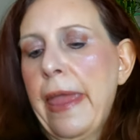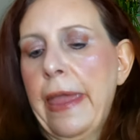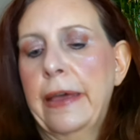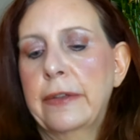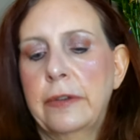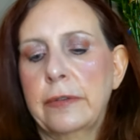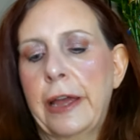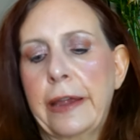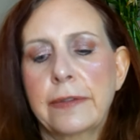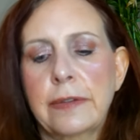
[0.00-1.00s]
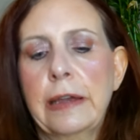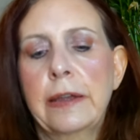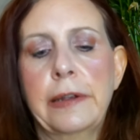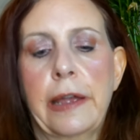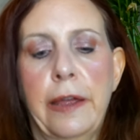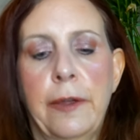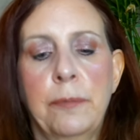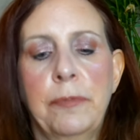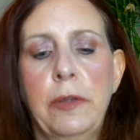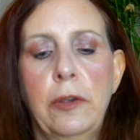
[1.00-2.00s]
And like I said,
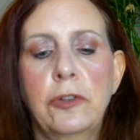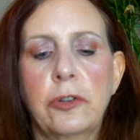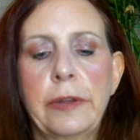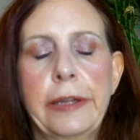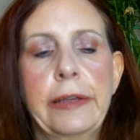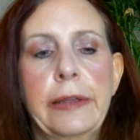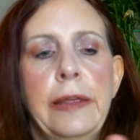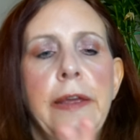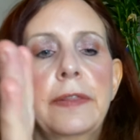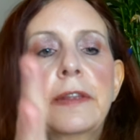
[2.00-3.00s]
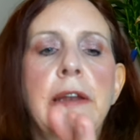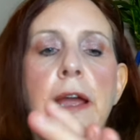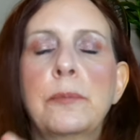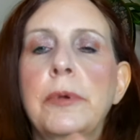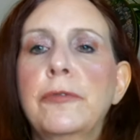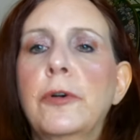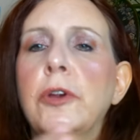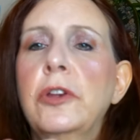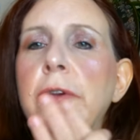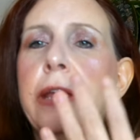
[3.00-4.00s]
um, usually the night before
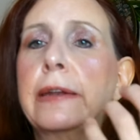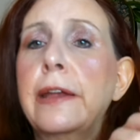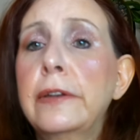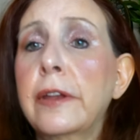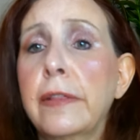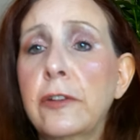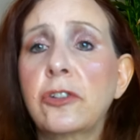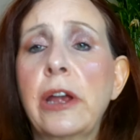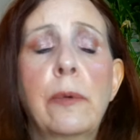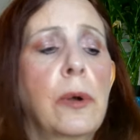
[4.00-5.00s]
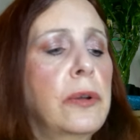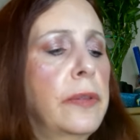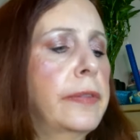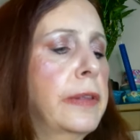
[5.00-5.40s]
you get into the shower,